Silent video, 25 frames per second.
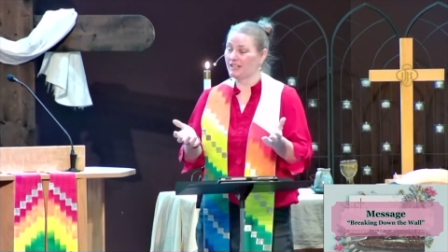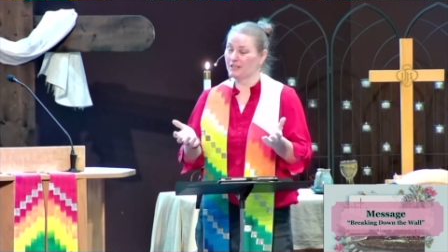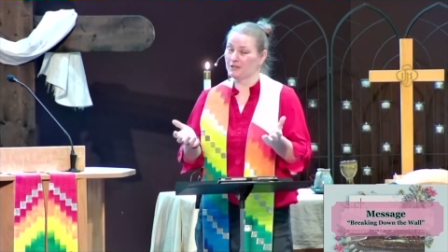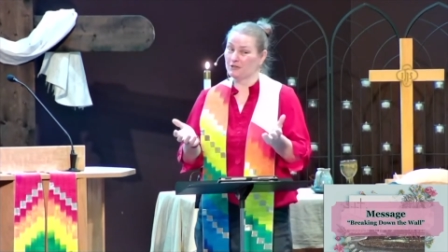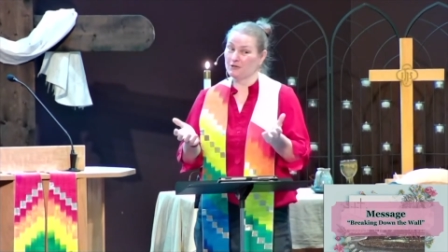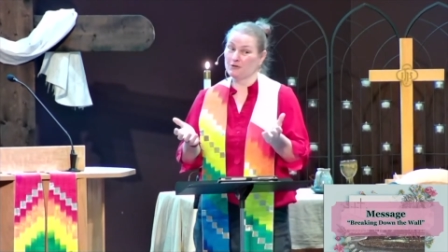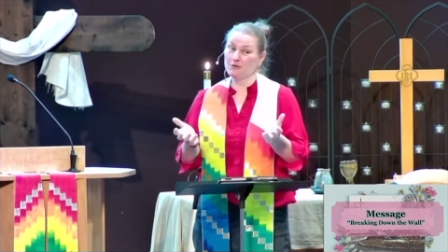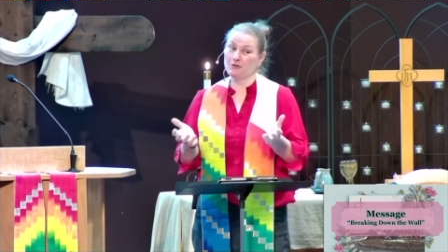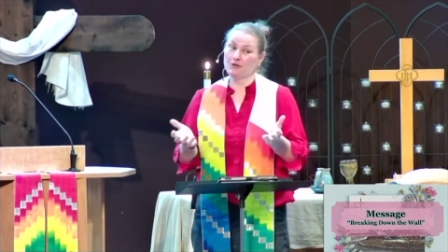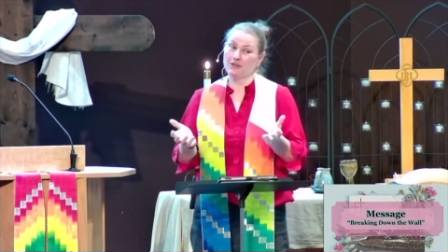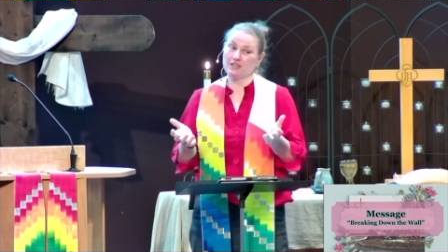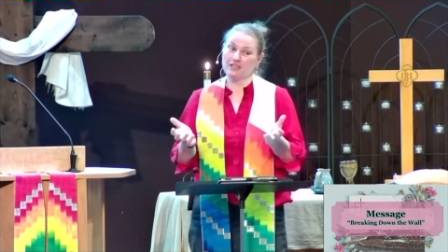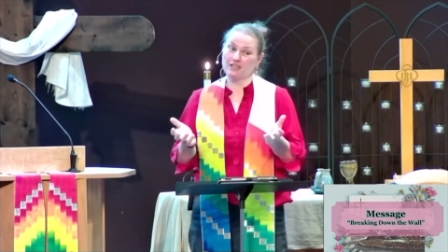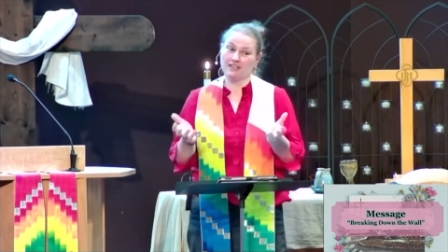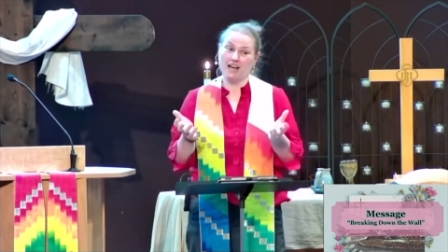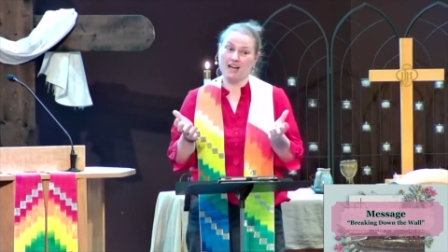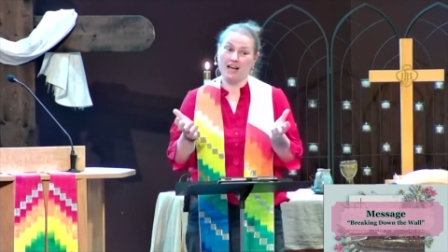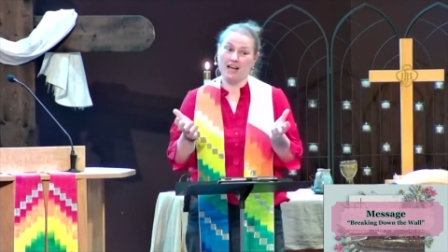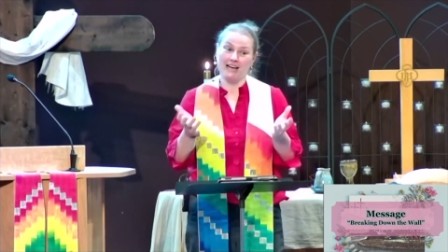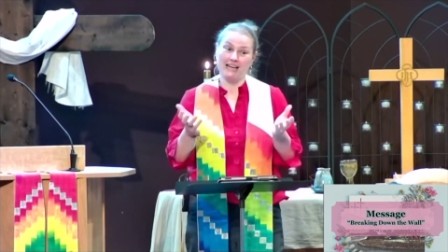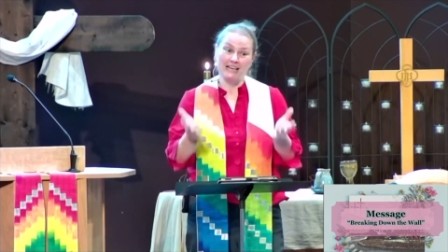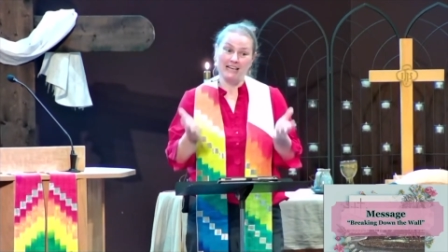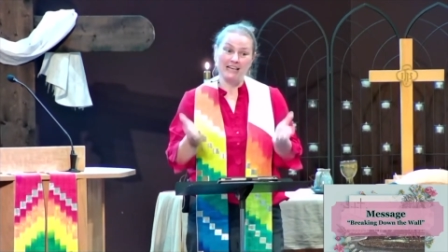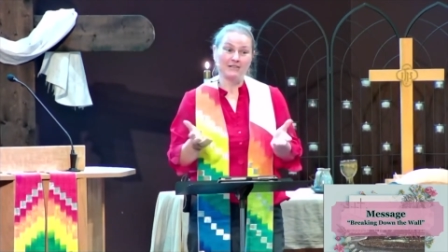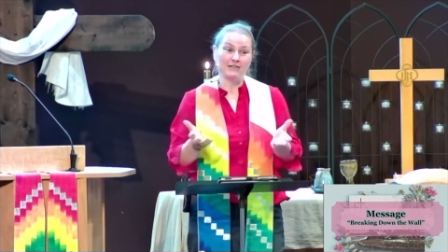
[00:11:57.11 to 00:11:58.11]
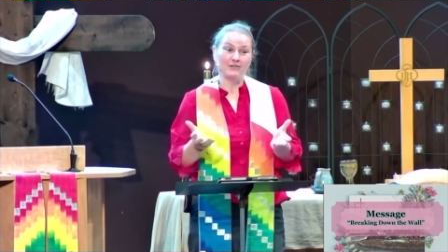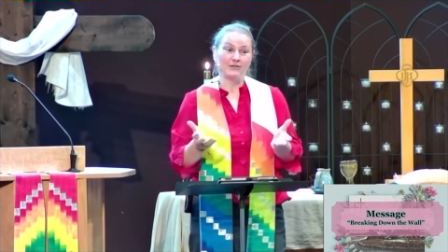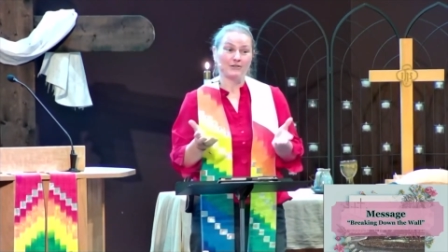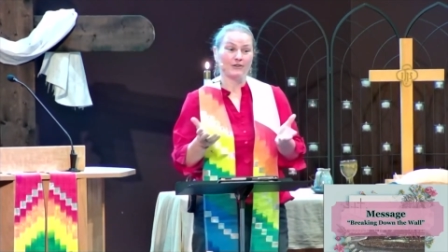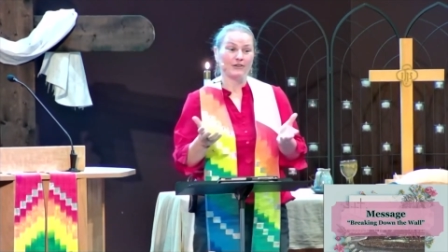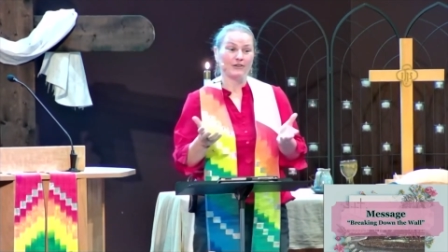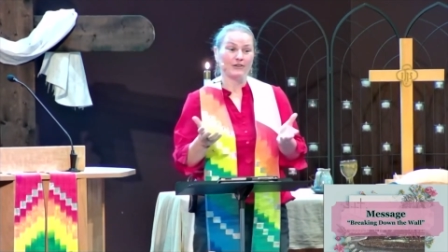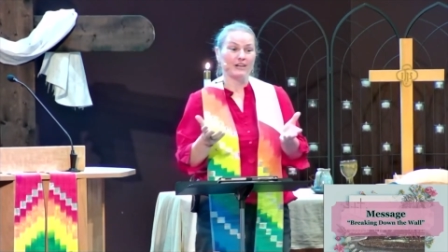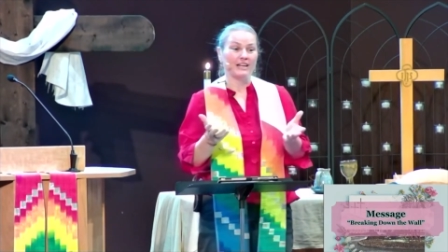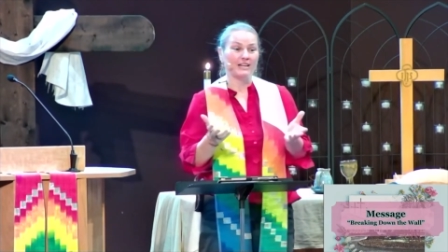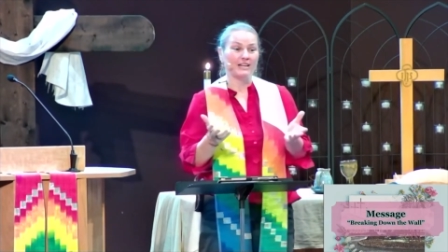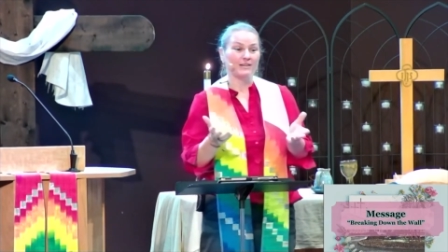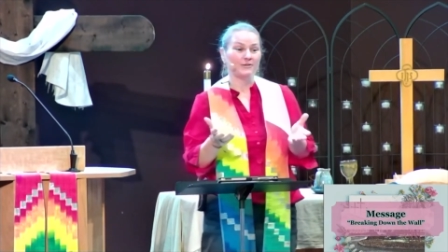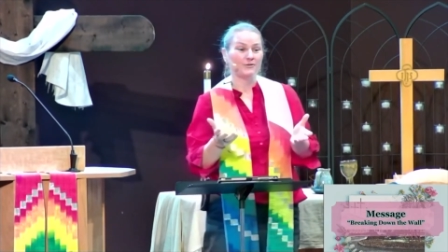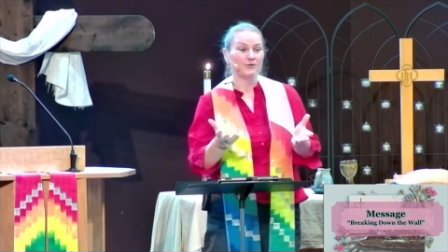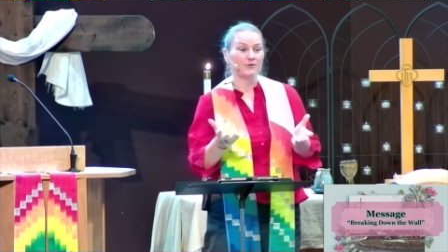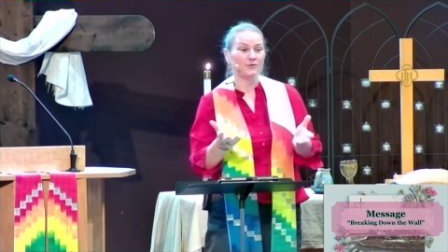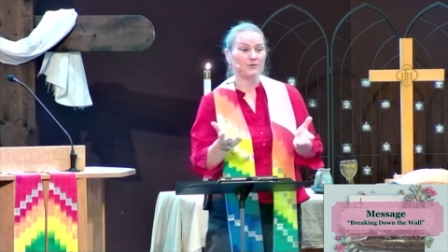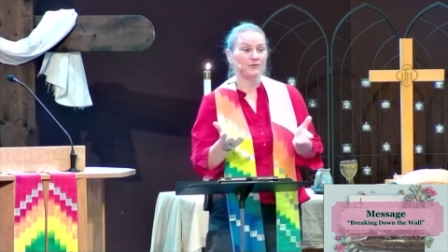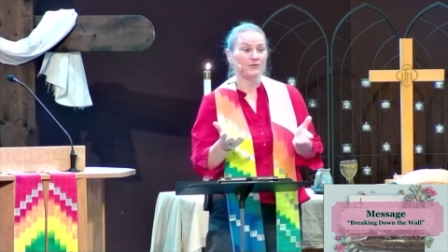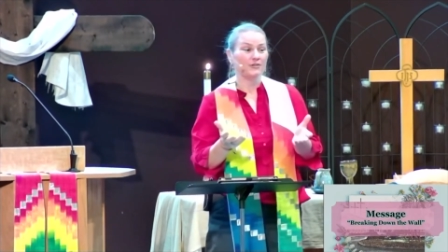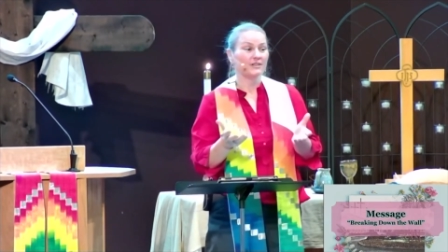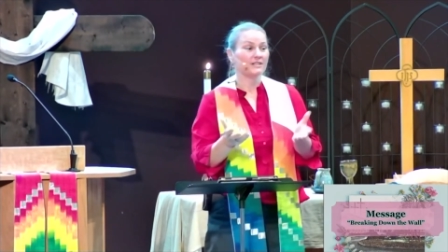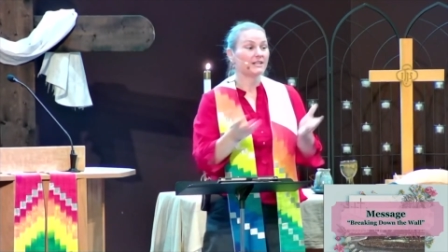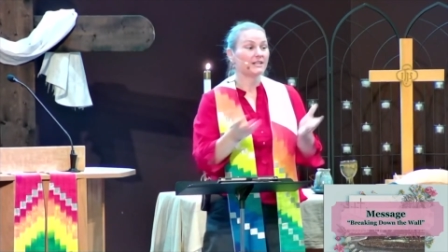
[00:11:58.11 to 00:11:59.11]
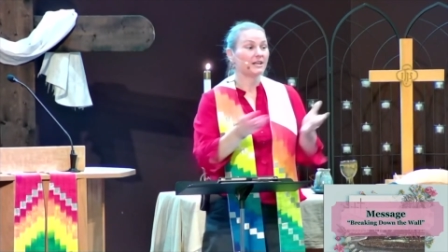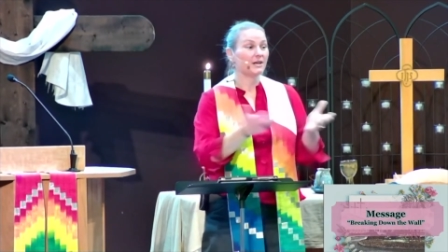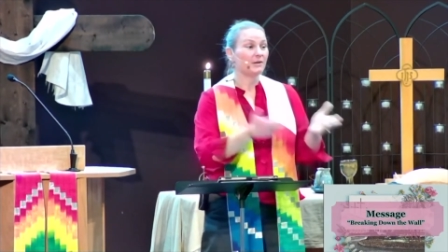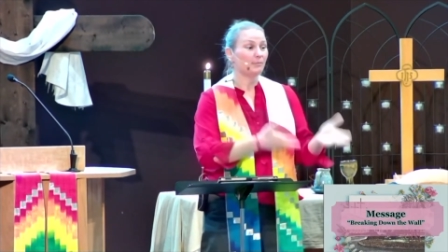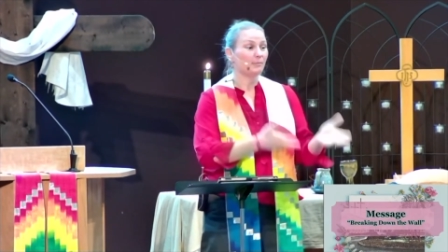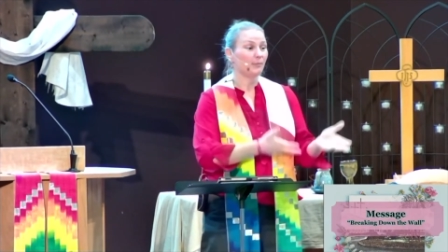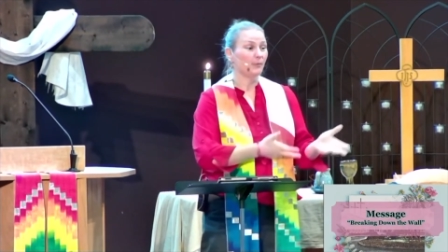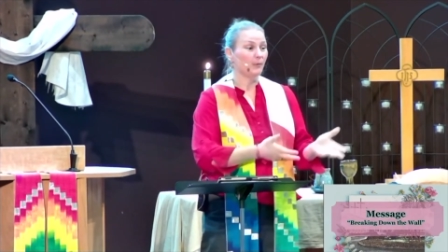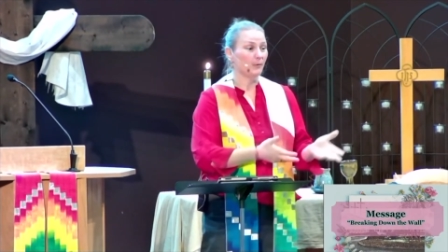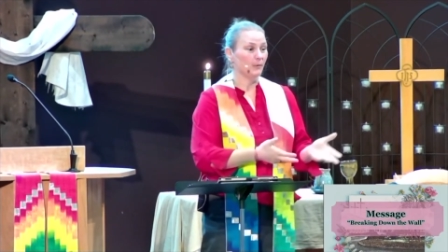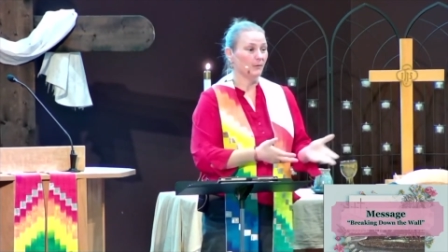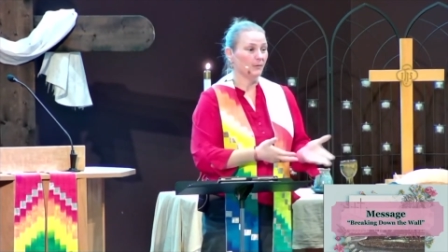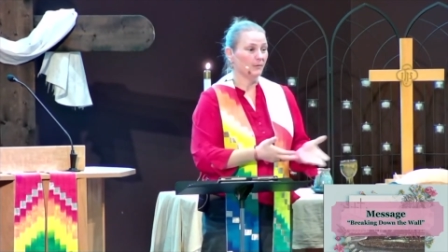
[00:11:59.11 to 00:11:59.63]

you could not enter into the temple.